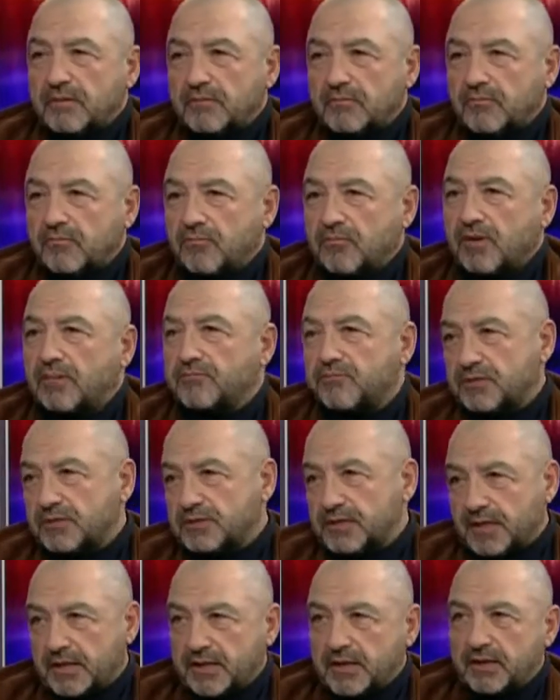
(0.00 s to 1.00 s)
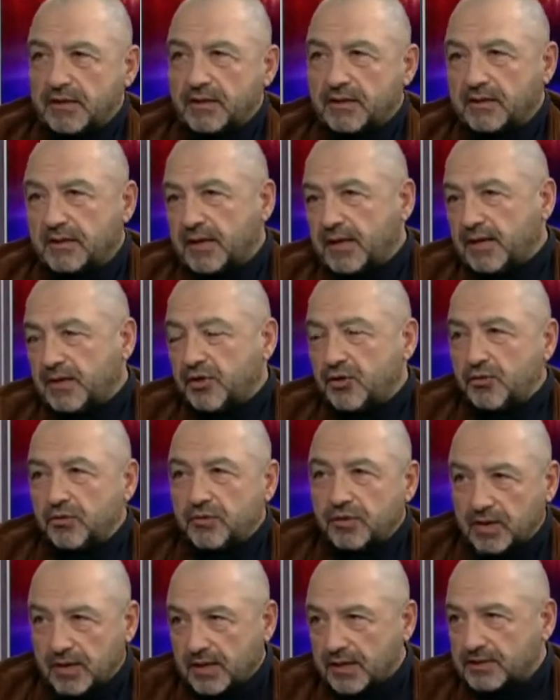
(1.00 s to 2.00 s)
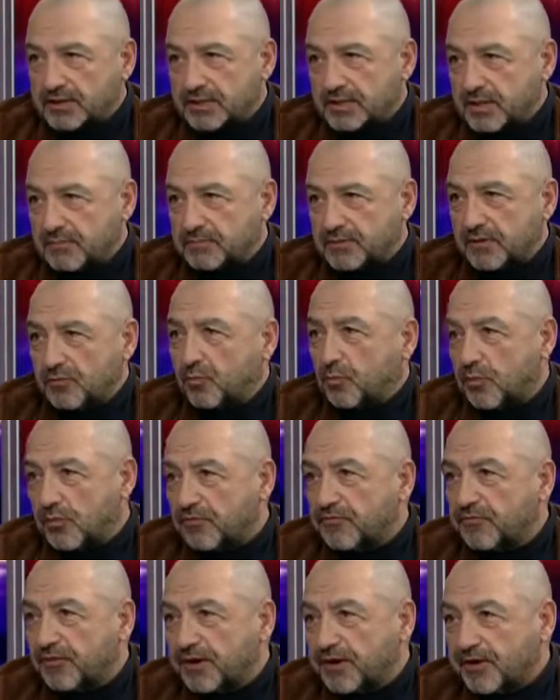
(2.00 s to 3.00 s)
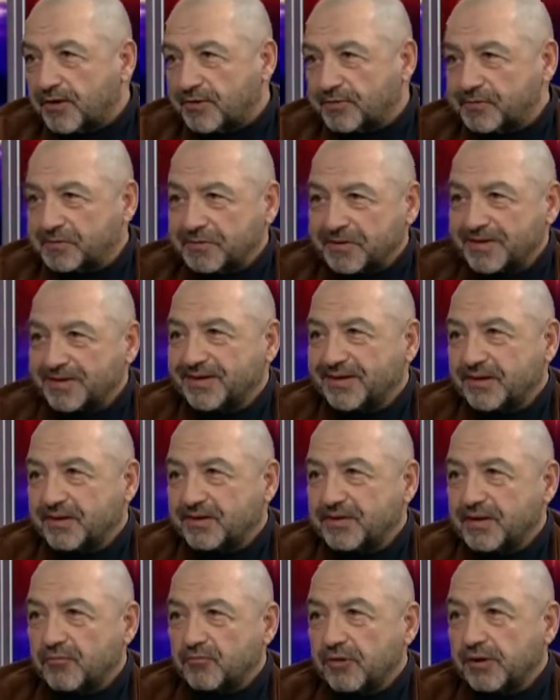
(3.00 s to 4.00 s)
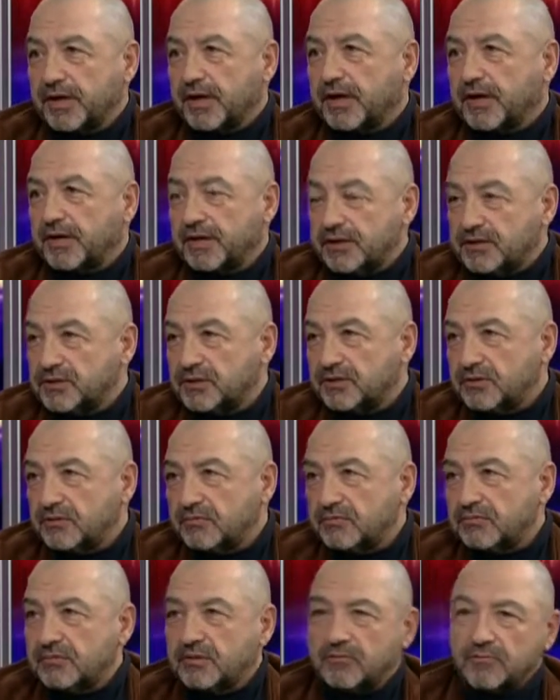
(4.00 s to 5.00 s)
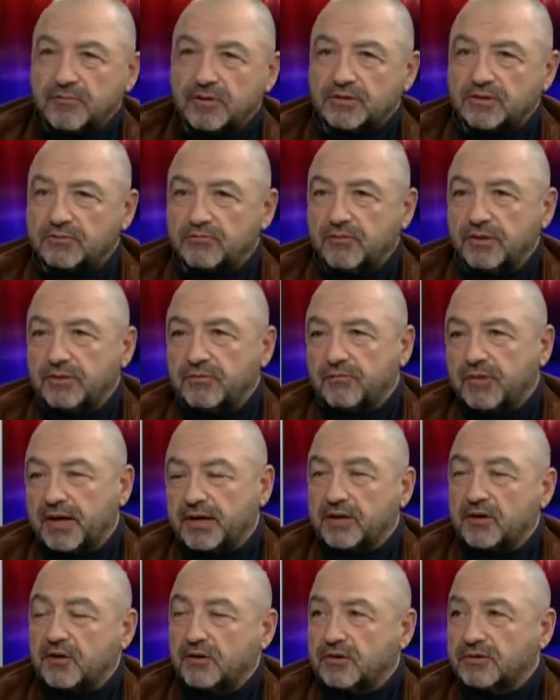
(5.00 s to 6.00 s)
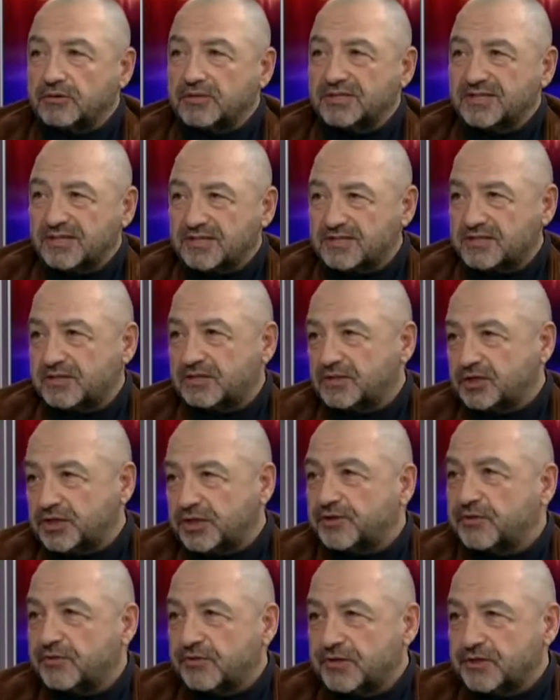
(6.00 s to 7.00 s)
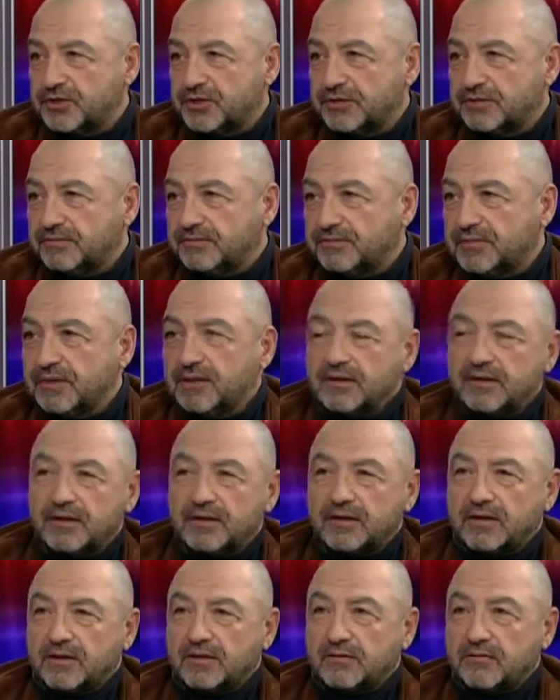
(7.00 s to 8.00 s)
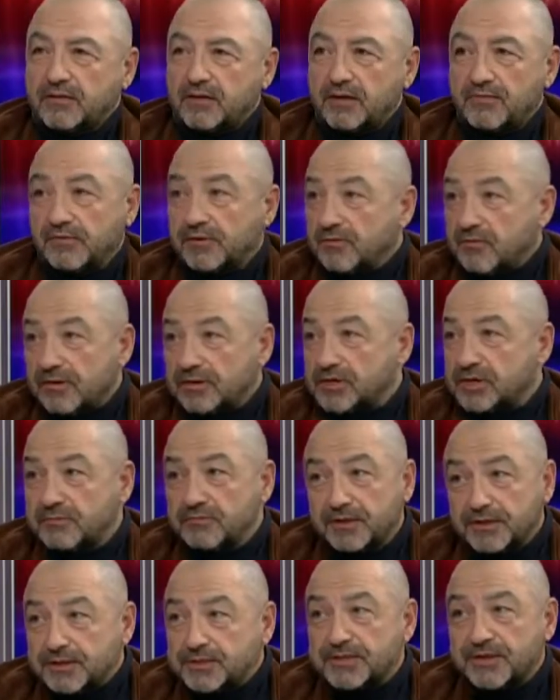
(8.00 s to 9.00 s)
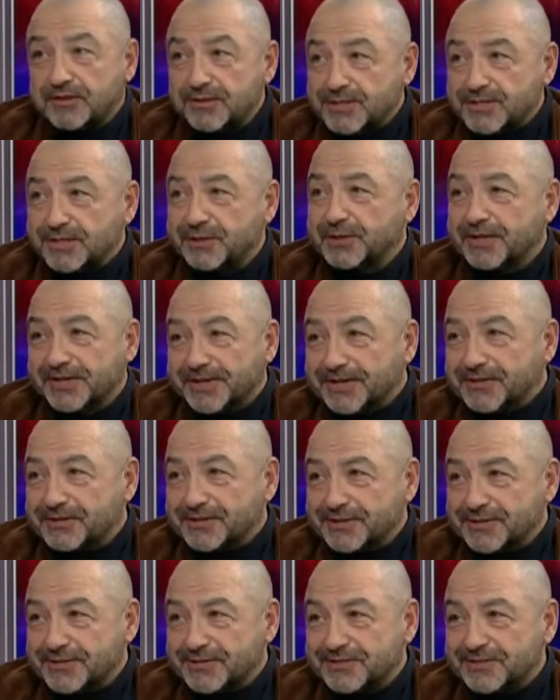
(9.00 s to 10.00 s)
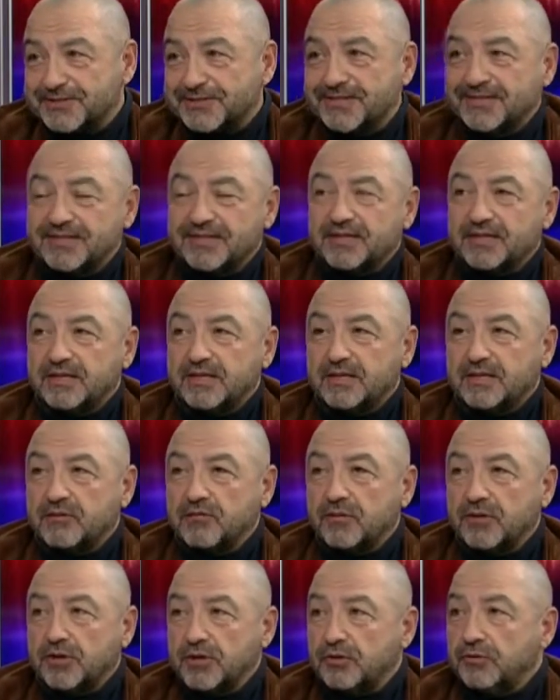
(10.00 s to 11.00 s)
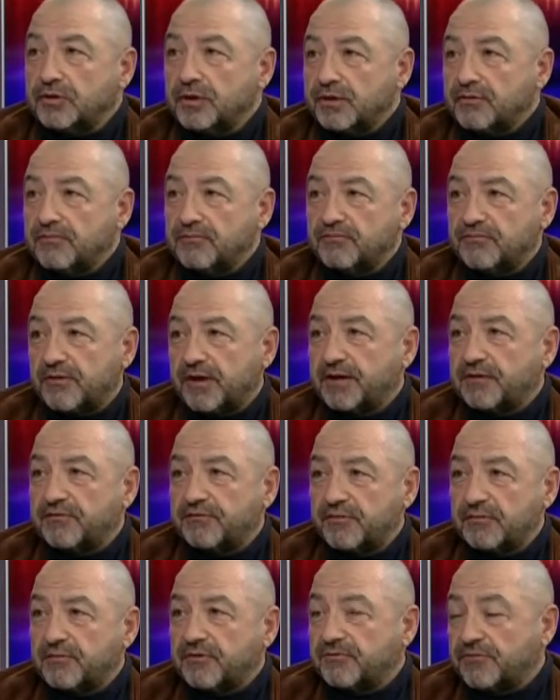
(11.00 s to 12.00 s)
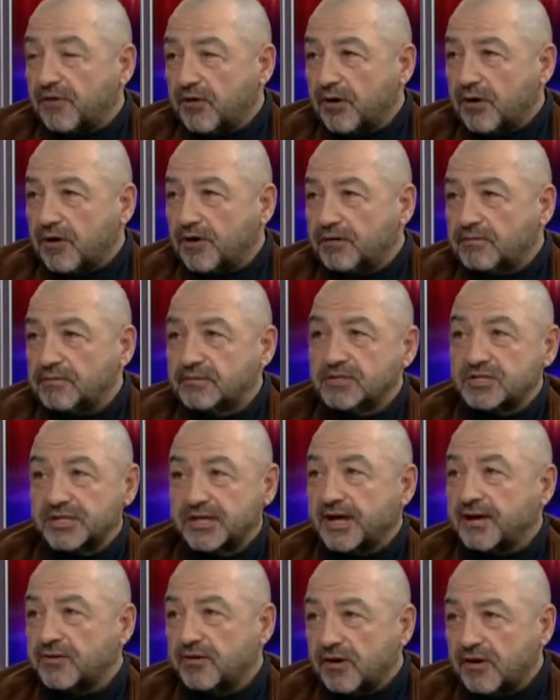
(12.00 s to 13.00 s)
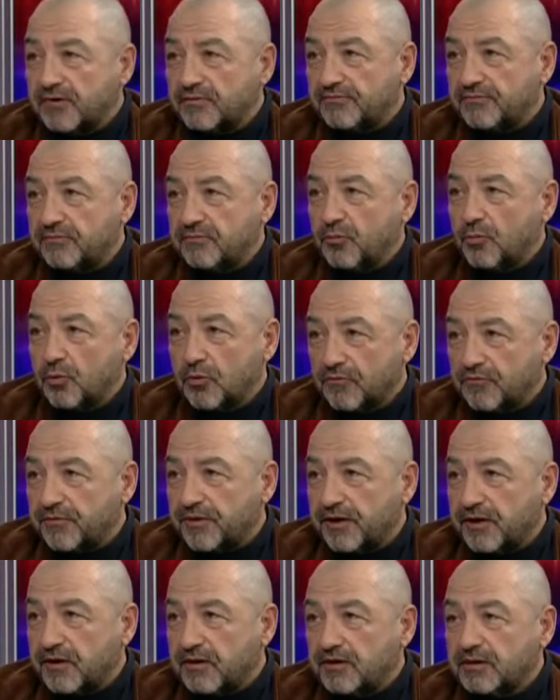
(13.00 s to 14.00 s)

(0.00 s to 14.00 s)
representing a new concept in warfare that we're getting into, which we might call sixth generation. Even the Russian military is looking at this, where you can fight from afar, standoff warfare,